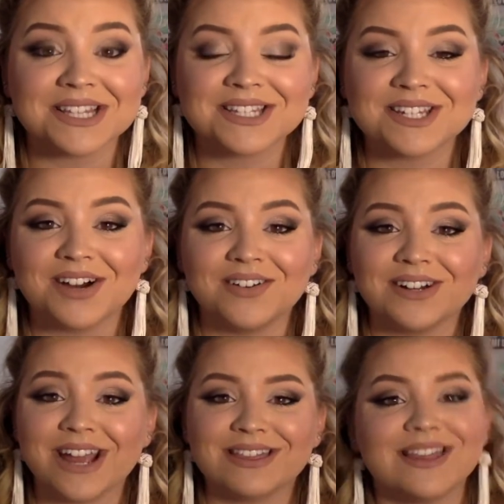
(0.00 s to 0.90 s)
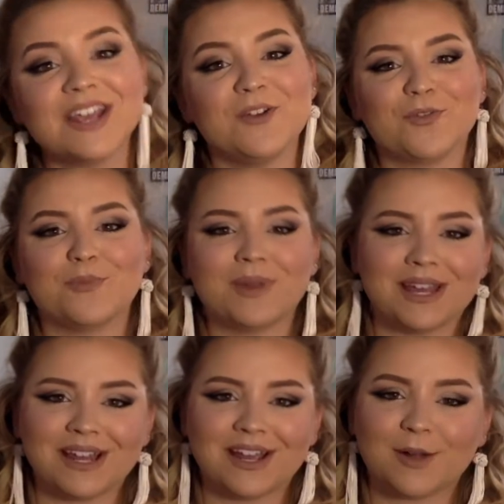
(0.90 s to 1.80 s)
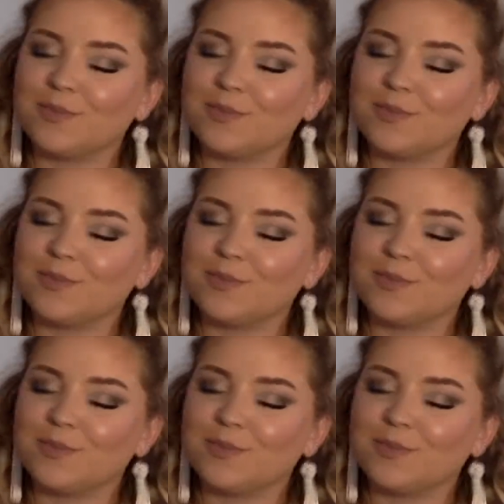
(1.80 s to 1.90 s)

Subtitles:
So again, thank you for being here.